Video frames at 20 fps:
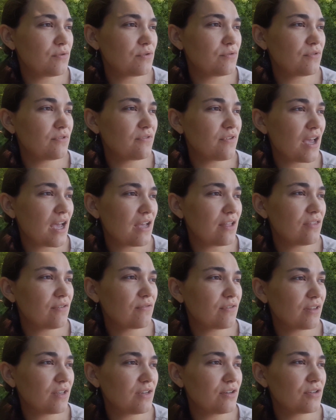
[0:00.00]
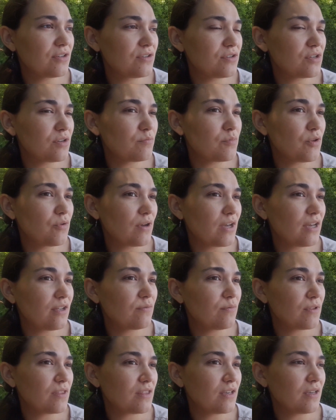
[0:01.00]
to have had the relationship you had
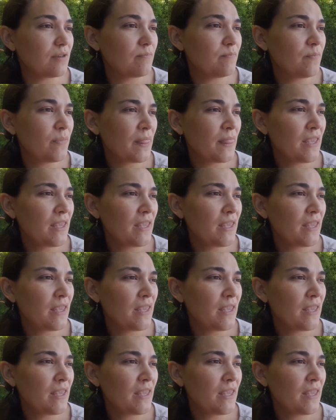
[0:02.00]
with them.